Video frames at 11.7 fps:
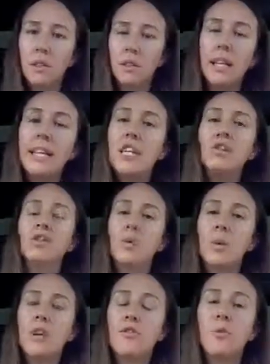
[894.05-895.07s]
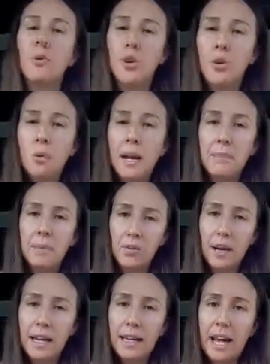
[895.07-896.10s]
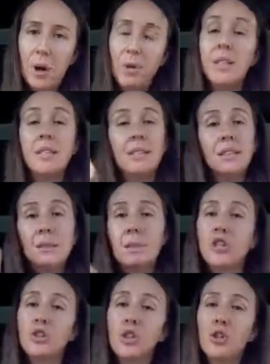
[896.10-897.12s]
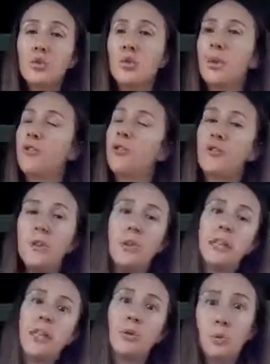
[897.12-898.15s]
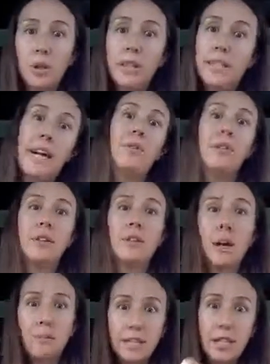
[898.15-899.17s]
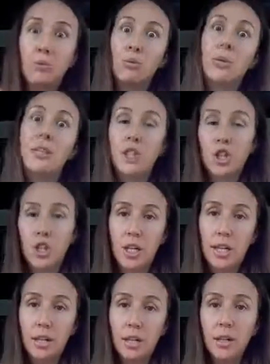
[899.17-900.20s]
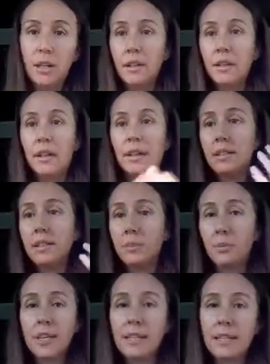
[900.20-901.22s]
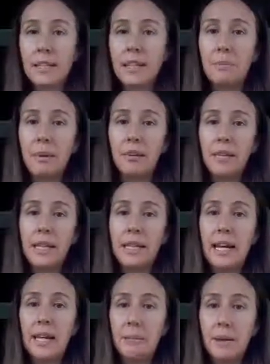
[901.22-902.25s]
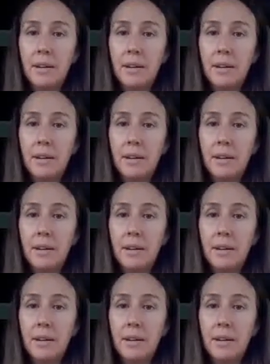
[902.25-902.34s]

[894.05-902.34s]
light years away from where you might be right now. And this is especially true if you're feeling like really down in the dumps, like really shitty, like depressed. I barely get out of